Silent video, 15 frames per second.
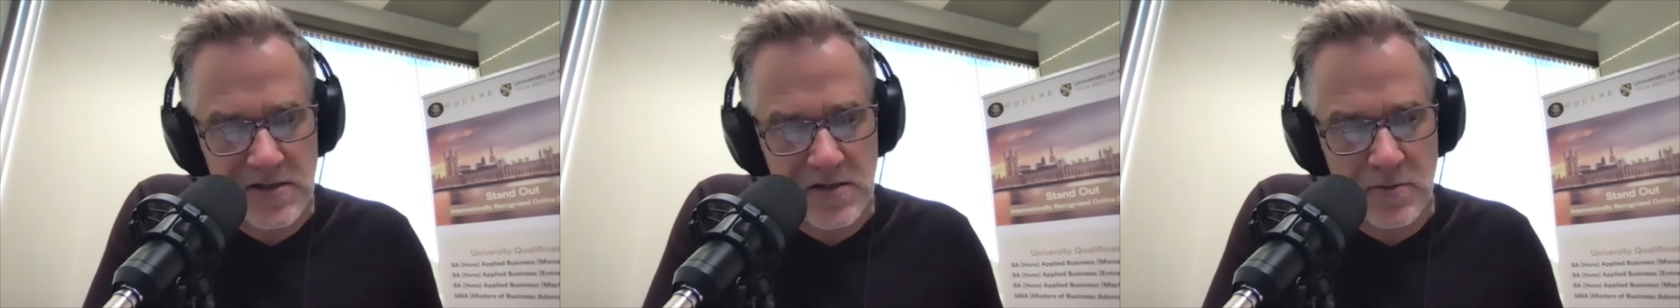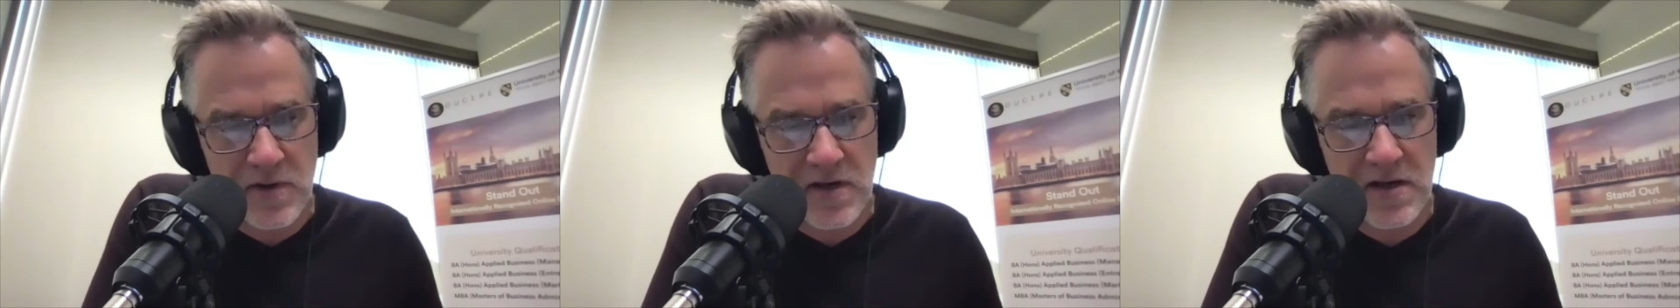
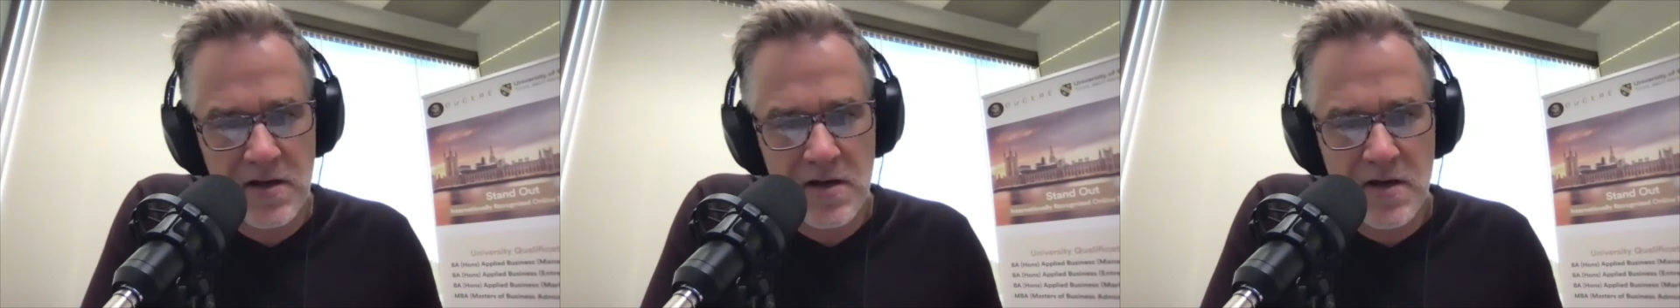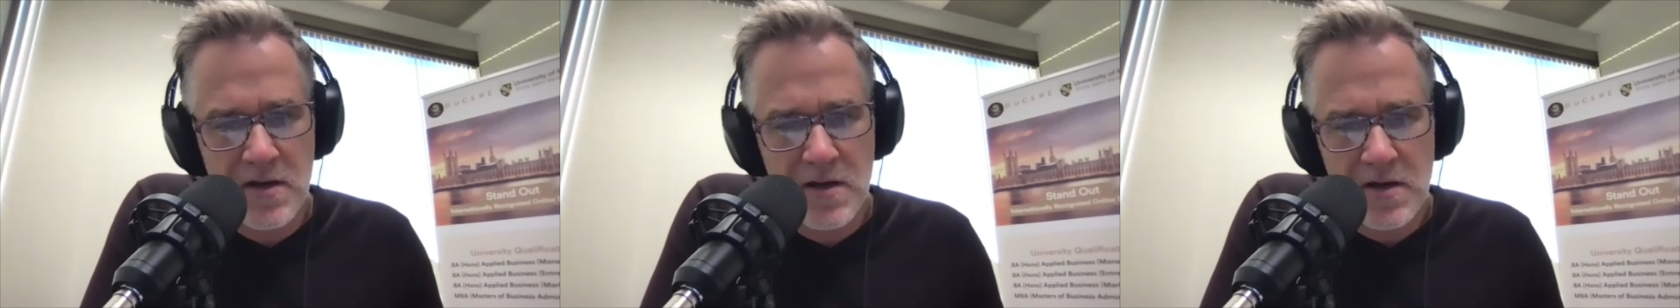So we
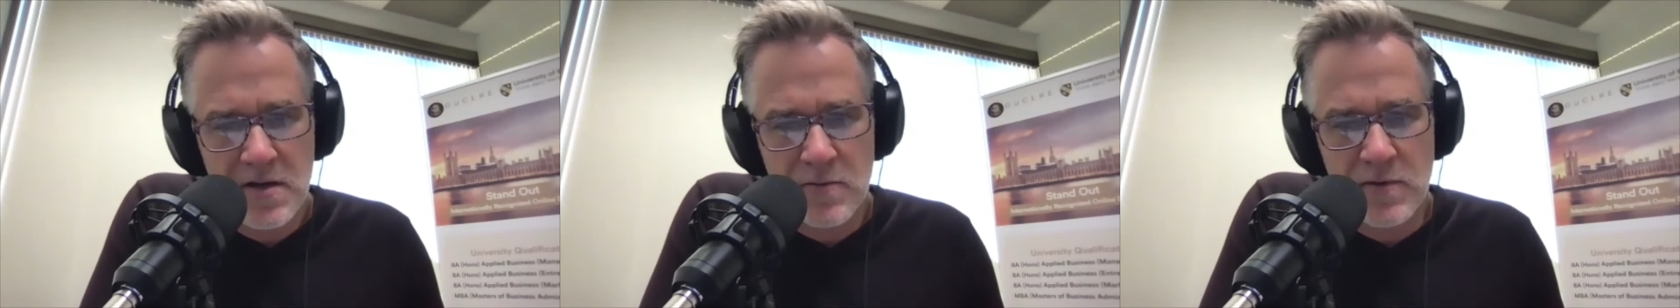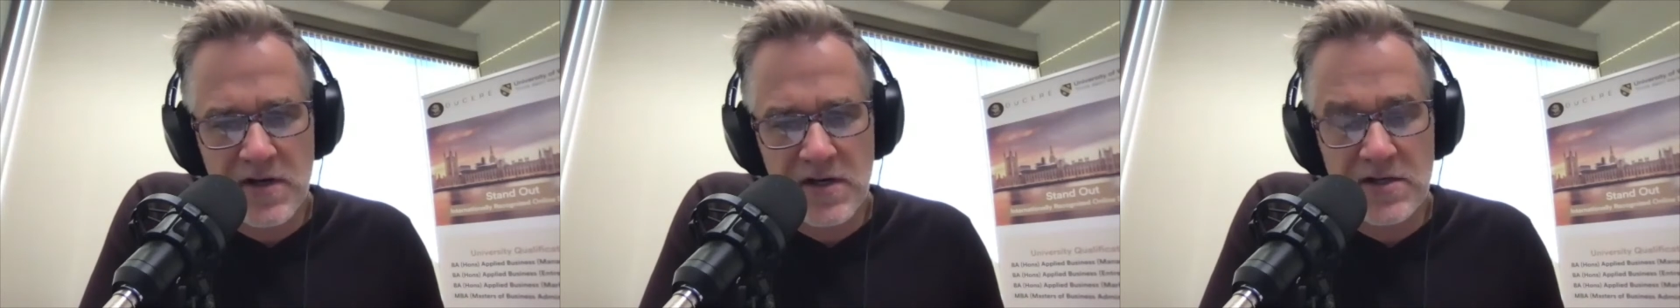
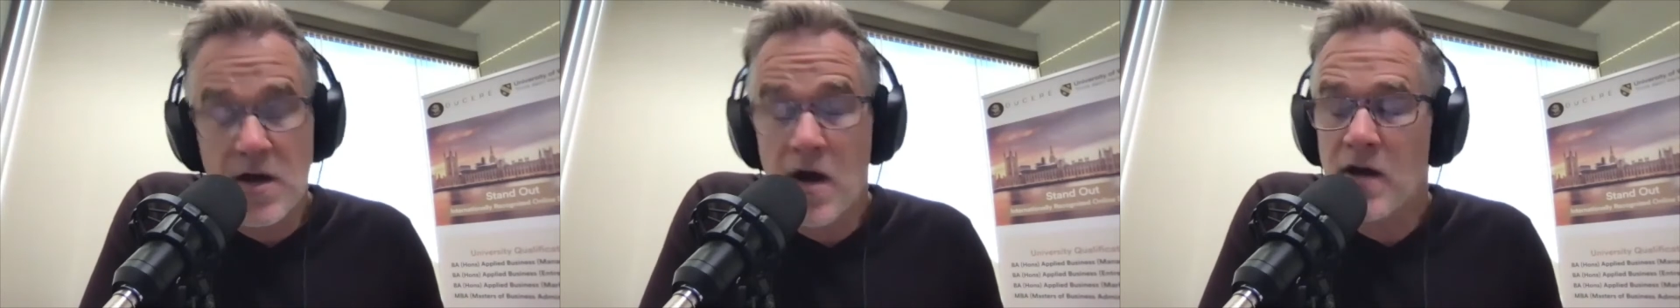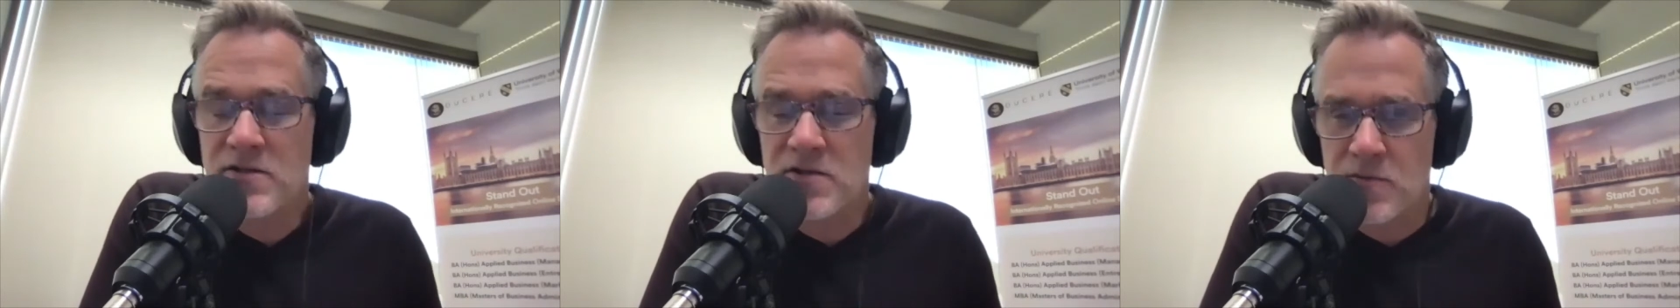
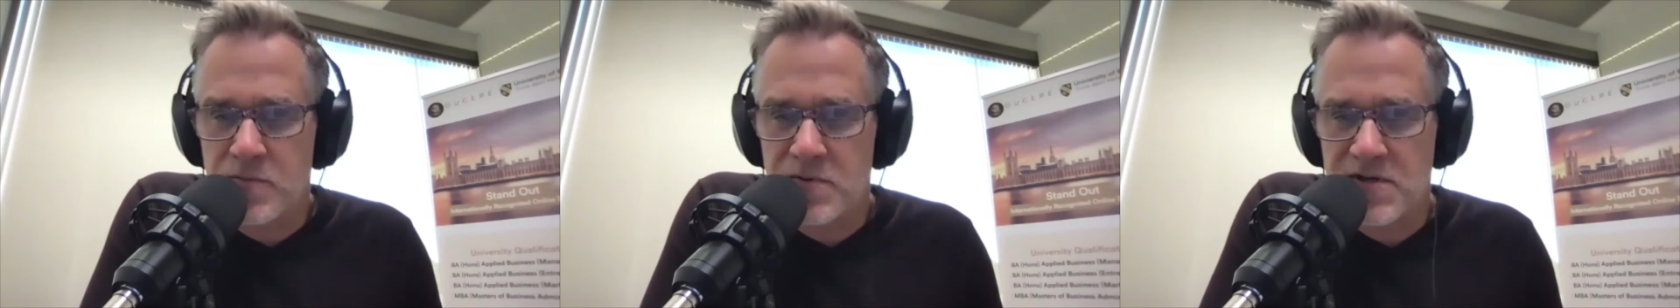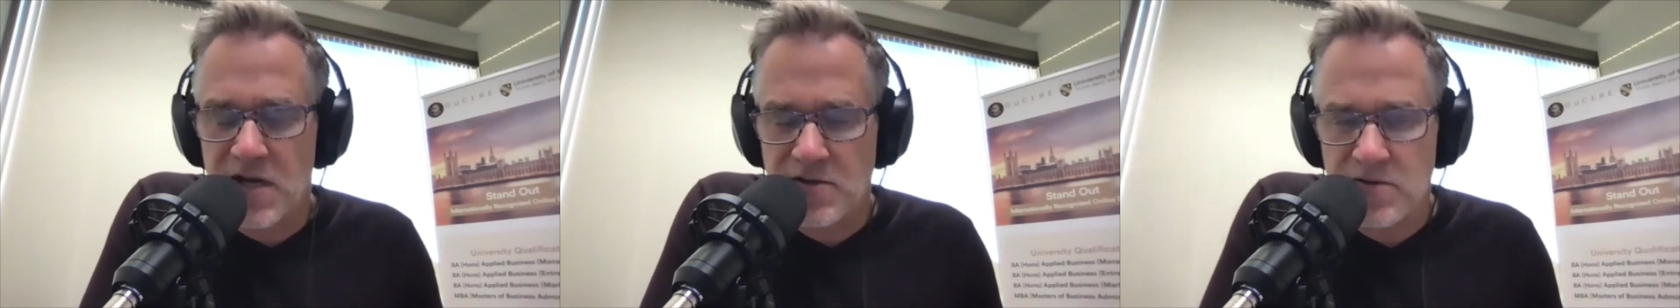talk to
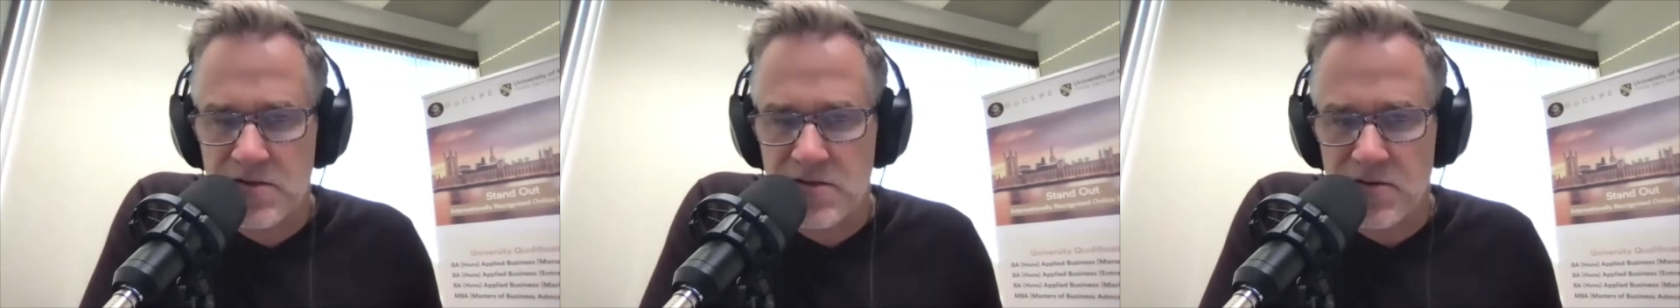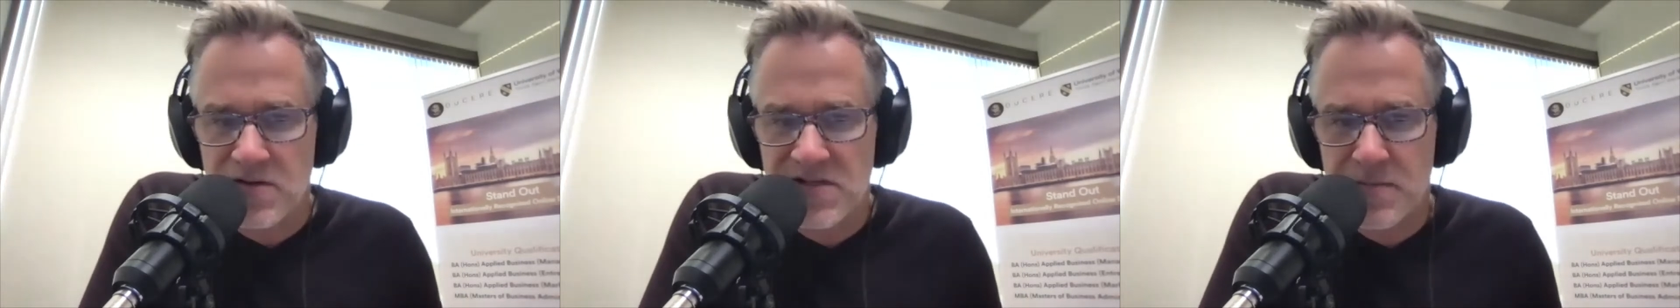potential
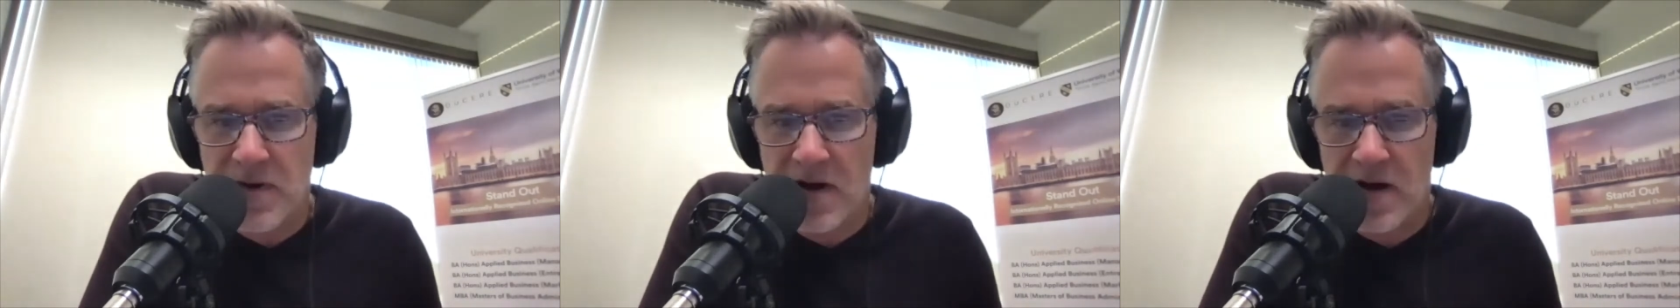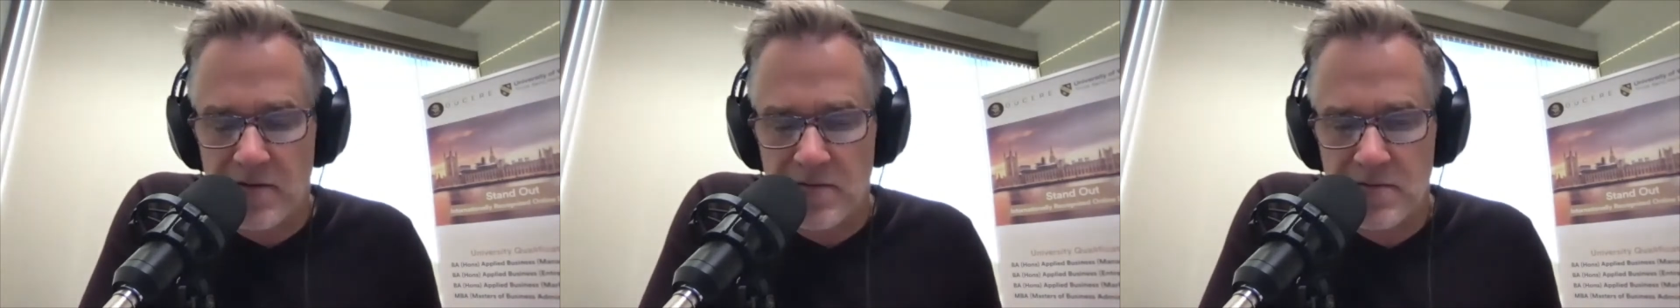students
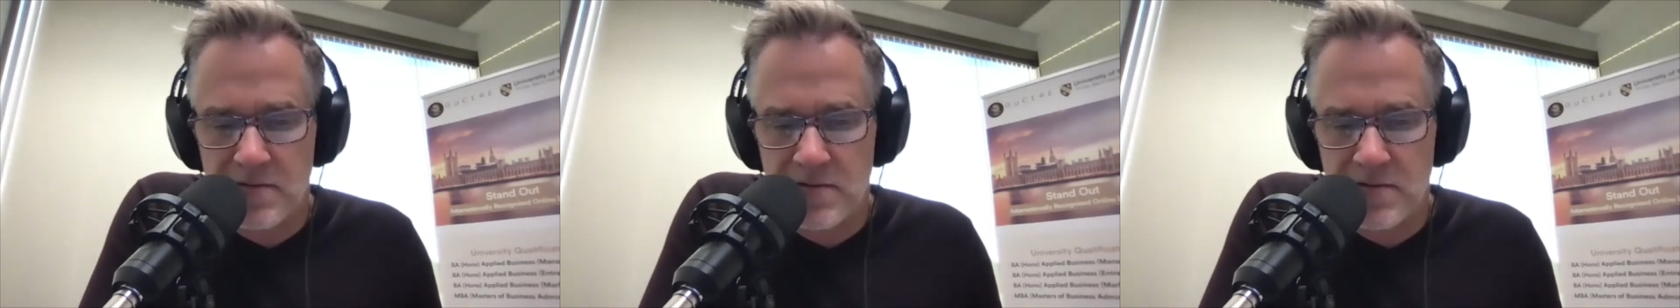about